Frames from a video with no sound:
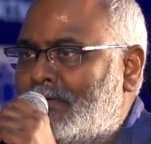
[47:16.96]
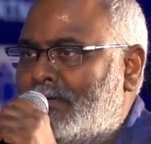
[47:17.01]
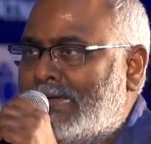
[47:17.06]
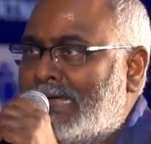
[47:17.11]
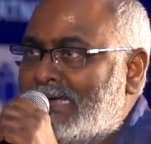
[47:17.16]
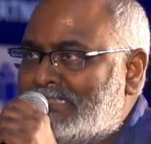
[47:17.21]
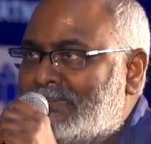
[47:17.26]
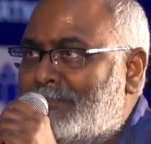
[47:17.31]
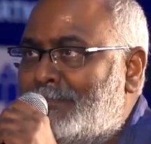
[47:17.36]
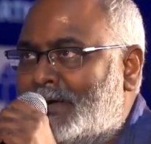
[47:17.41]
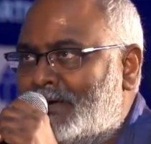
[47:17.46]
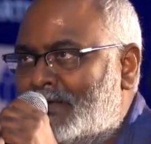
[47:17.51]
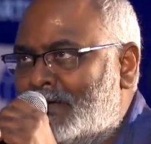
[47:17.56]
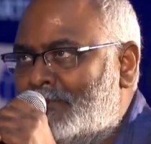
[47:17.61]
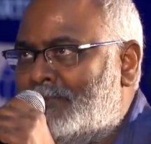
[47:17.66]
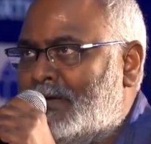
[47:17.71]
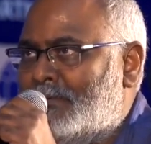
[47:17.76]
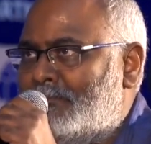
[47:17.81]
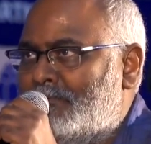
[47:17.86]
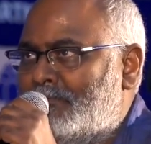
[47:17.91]
gets a
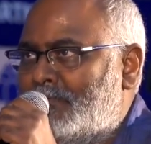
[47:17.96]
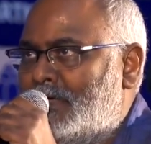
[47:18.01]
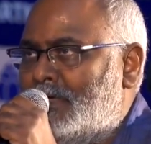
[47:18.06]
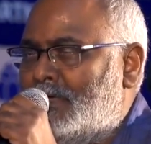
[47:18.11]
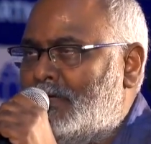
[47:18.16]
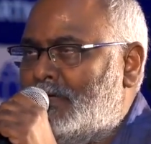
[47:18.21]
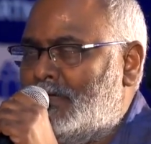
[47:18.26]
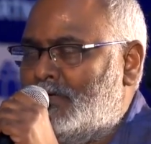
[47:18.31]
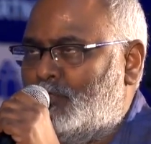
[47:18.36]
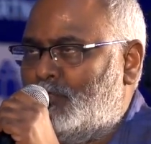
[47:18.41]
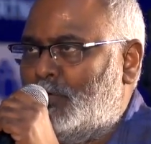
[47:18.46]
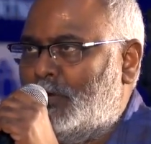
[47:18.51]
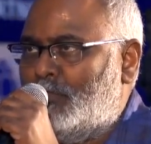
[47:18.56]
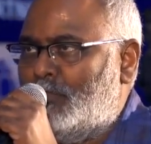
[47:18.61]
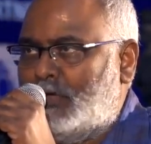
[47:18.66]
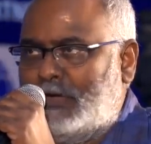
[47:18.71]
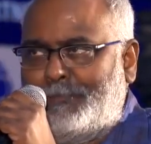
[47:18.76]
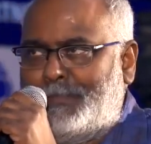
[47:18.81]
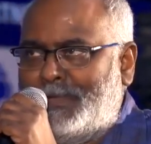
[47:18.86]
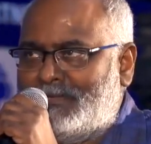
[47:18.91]
medal from uh, an
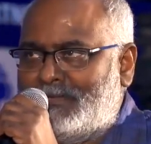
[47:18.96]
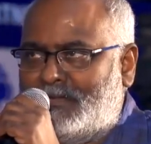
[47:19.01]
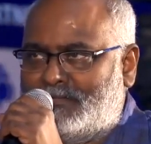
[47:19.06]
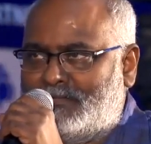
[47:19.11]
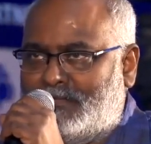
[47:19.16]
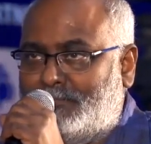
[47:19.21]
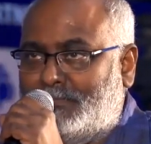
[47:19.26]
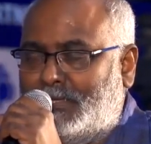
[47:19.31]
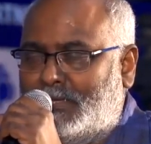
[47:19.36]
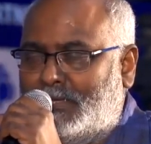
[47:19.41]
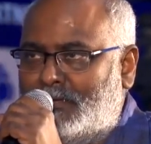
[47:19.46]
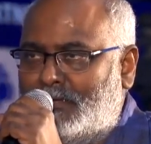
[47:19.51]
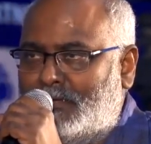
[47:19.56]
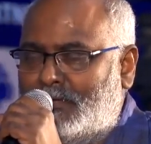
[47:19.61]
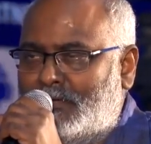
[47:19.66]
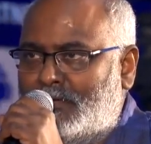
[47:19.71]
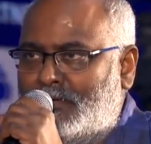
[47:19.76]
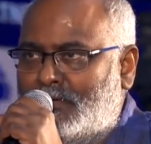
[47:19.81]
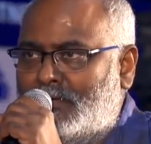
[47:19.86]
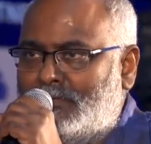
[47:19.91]
Olympics or something.
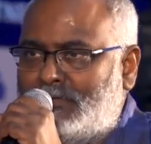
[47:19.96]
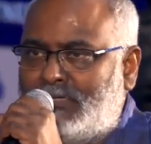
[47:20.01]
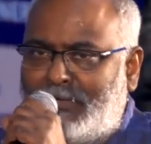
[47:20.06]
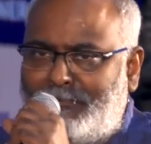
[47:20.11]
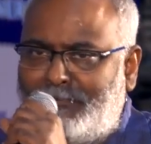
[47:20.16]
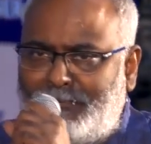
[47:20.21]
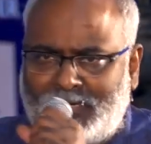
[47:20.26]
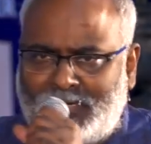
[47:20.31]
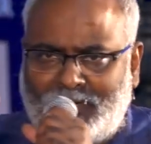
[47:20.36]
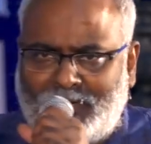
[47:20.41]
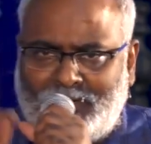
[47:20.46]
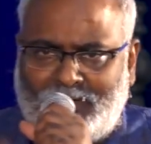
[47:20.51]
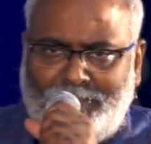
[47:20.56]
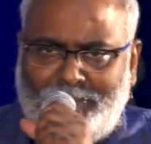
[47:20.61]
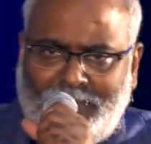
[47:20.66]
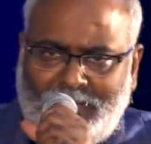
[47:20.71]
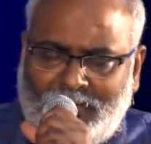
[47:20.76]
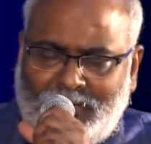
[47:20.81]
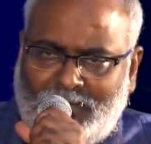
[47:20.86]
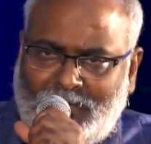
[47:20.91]
The immediate,
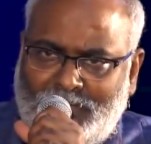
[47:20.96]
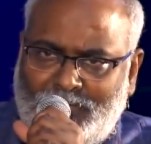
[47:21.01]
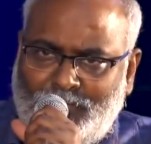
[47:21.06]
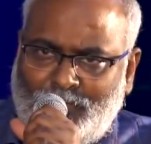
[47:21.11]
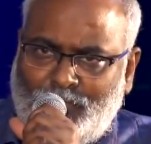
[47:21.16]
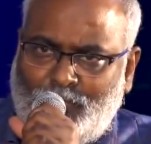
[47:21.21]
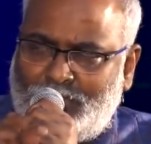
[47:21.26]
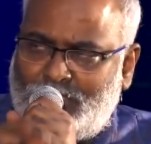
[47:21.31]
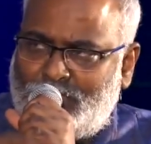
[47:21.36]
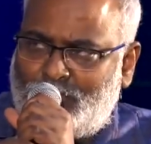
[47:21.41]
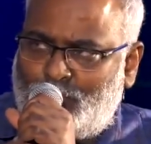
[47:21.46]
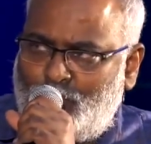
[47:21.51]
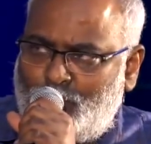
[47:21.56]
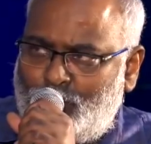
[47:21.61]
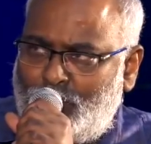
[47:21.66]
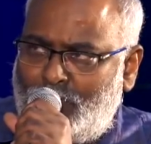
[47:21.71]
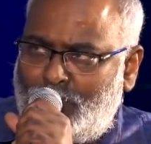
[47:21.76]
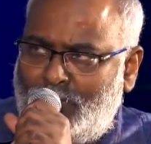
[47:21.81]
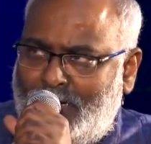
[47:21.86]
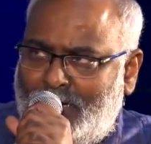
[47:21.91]
immediately you go to
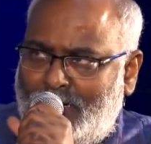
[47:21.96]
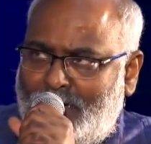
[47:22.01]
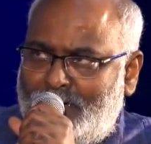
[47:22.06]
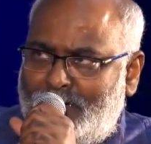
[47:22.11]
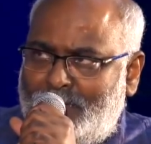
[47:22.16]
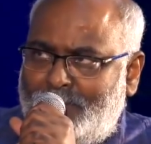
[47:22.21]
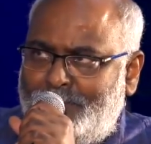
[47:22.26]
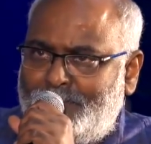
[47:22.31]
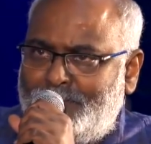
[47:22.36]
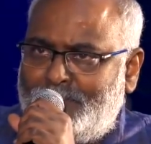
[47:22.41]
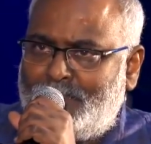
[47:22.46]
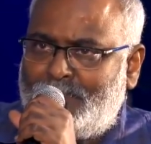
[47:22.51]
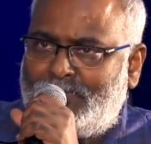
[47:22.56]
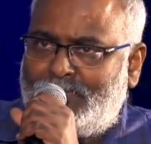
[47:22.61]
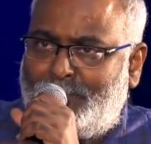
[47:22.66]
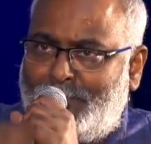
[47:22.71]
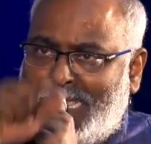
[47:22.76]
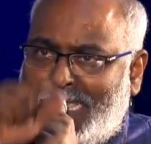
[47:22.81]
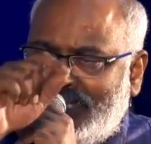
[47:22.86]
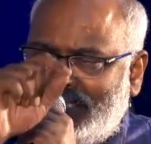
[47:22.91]
Google and
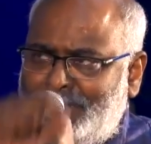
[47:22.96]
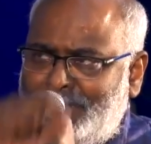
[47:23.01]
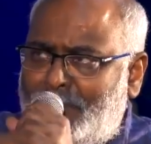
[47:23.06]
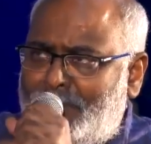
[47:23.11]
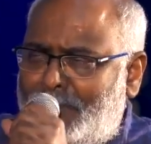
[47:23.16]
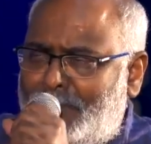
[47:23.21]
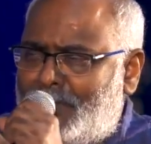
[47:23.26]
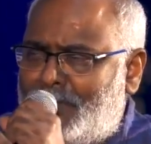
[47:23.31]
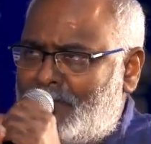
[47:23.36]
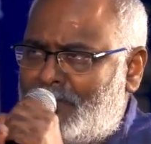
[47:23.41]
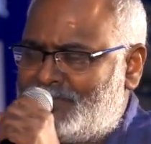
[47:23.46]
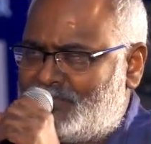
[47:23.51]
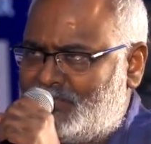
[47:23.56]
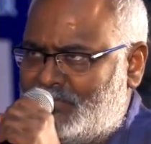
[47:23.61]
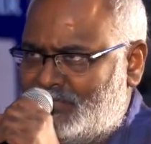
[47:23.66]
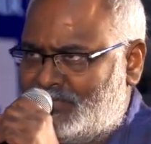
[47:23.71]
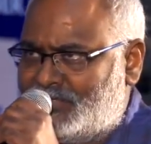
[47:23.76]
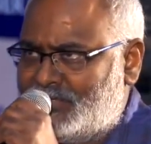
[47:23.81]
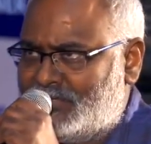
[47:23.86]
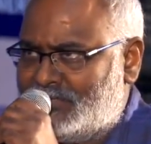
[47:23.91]
the maximum number of
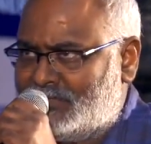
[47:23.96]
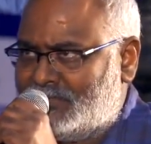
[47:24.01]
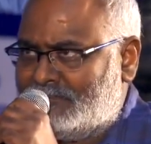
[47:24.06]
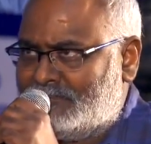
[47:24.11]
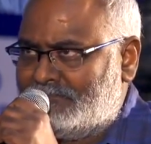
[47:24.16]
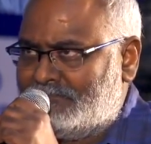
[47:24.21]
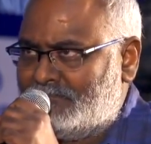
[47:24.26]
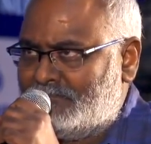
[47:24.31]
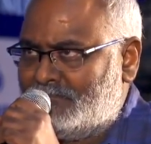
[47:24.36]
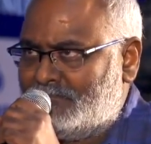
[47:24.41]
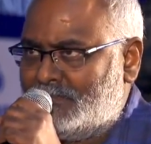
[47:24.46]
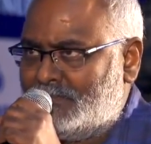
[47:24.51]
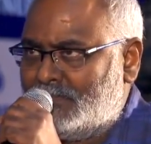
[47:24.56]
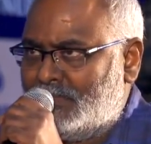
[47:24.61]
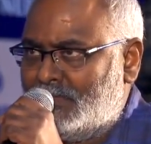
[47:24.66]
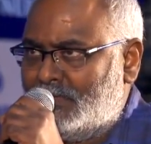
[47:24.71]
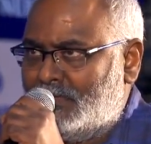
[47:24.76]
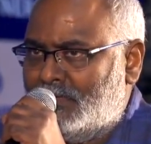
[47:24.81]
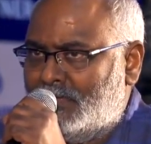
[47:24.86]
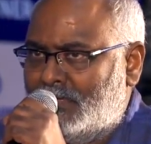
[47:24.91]
searches
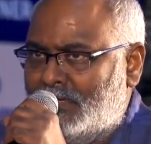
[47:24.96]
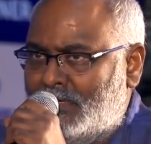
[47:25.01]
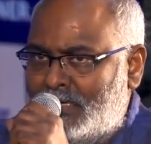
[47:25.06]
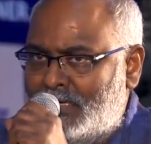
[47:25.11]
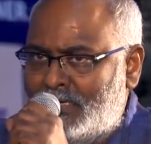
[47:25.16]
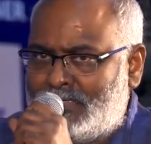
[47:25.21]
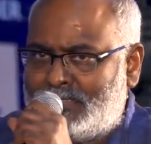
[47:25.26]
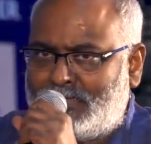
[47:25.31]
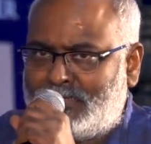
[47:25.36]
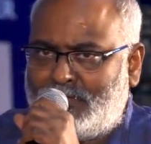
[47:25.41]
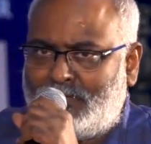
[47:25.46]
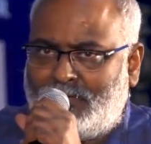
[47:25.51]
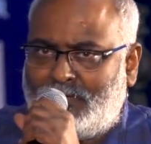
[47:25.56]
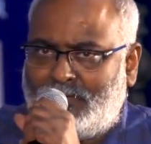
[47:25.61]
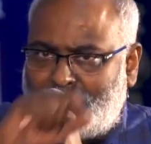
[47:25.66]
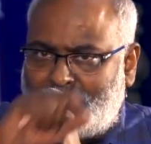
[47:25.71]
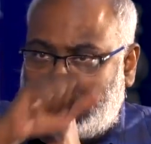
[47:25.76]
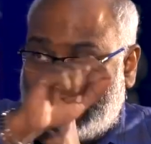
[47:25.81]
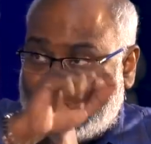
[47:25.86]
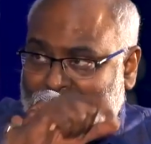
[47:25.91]
is
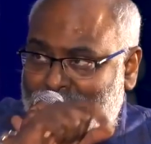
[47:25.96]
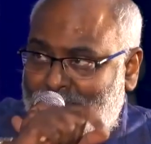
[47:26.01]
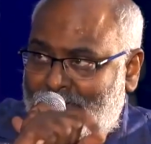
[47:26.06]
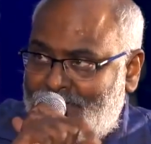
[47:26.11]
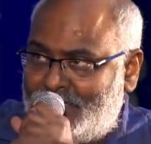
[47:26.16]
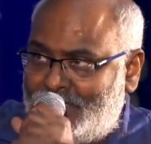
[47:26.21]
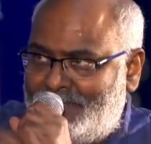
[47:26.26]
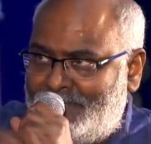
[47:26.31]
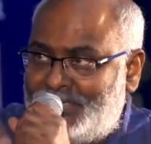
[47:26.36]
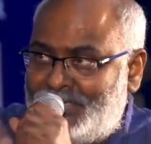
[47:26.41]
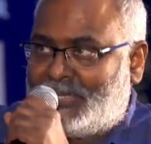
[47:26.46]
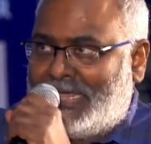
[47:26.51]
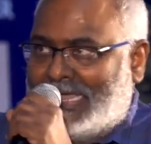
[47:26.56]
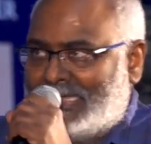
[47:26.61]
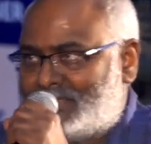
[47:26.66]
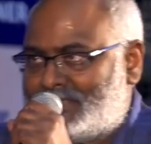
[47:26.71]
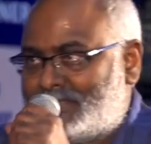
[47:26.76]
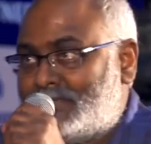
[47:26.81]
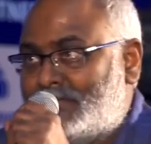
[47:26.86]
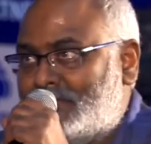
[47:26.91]
X Y Z which
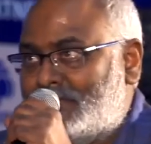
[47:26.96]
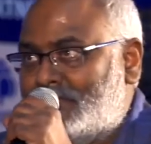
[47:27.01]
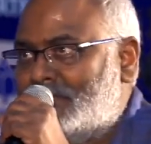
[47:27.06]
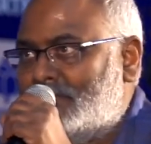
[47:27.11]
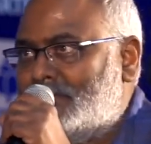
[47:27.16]
caste.